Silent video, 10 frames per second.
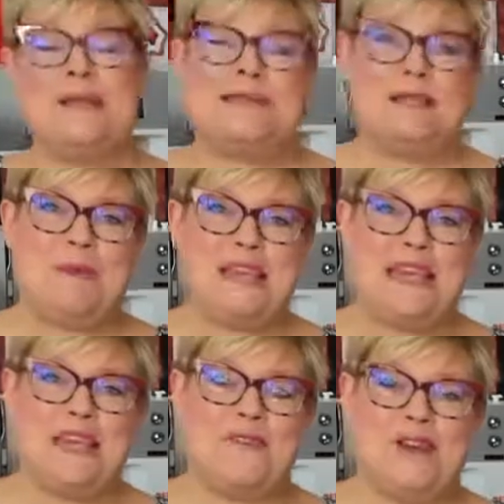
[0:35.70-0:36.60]

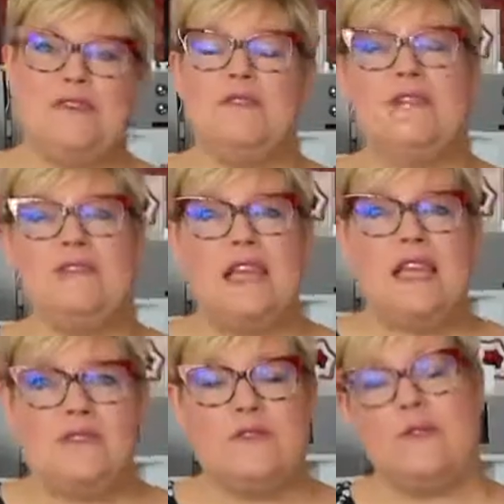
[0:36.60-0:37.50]
Speaking of vendors,
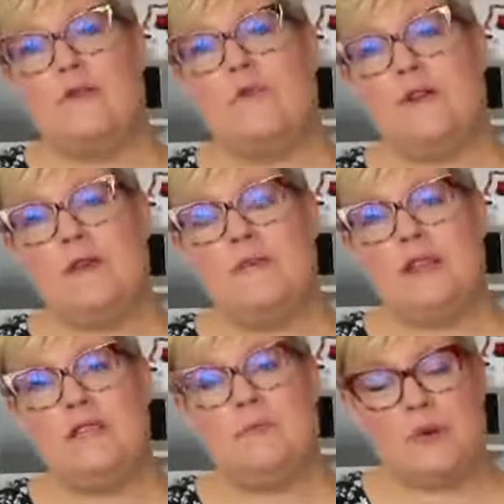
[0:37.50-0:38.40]
thank you so very
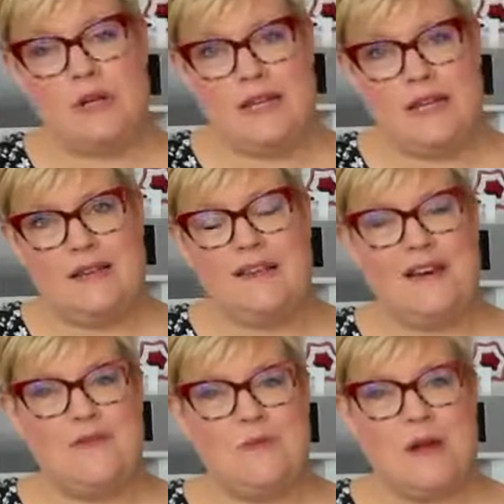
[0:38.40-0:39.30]
much, BERNINA
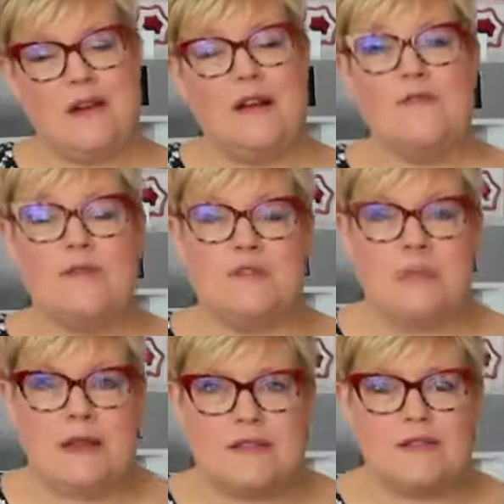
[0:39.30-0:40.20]
of America, for
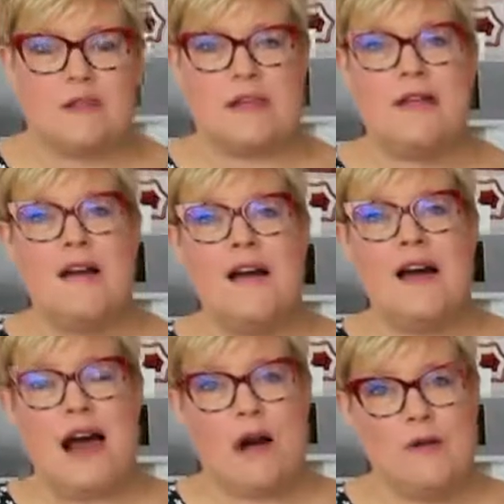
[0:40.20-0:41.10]
sponsoring
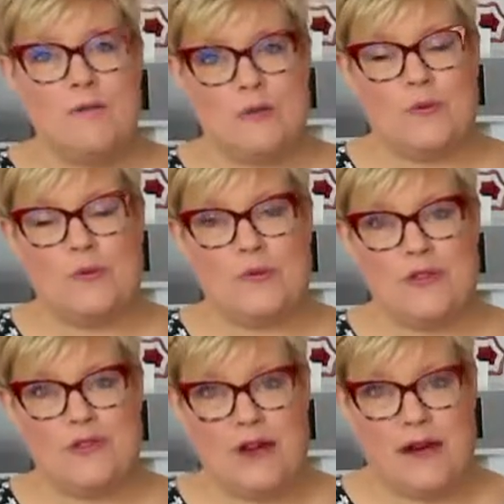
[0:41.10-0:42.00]
our
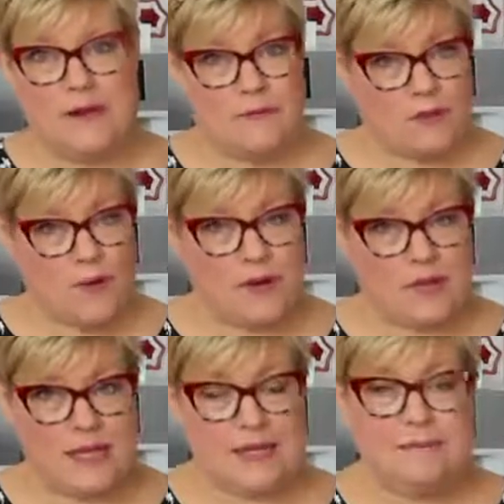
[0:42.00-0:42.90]
booth for
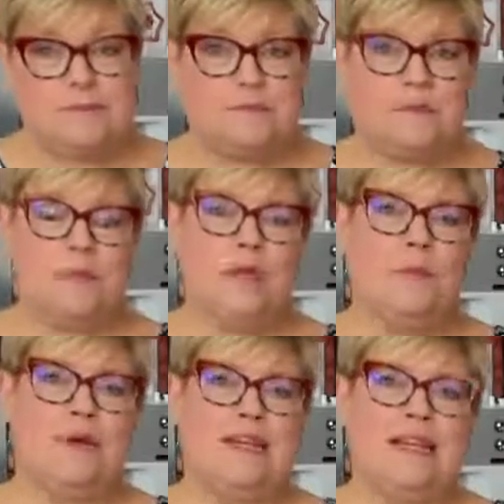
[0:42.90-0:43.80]
the
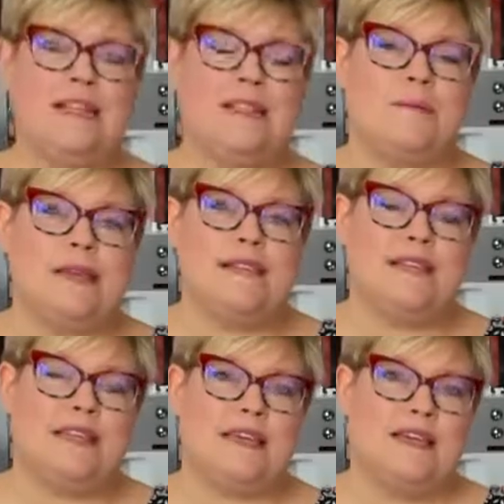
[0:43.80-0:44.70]
BERNINA
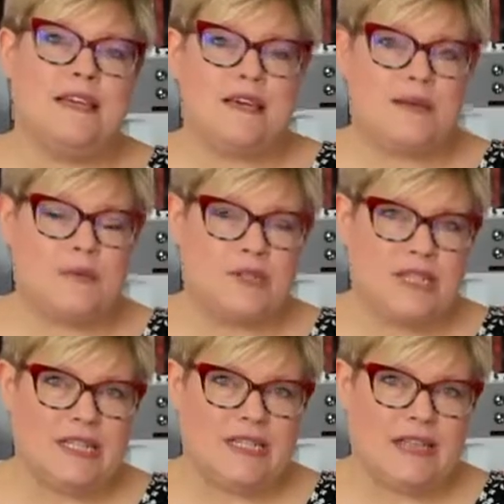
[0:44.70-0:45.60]
domestic
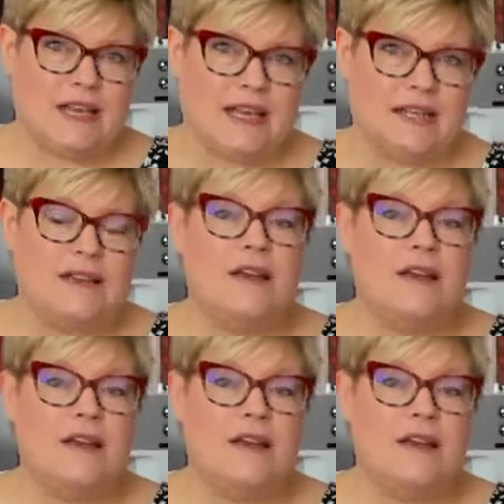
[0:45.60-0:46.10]
machine line.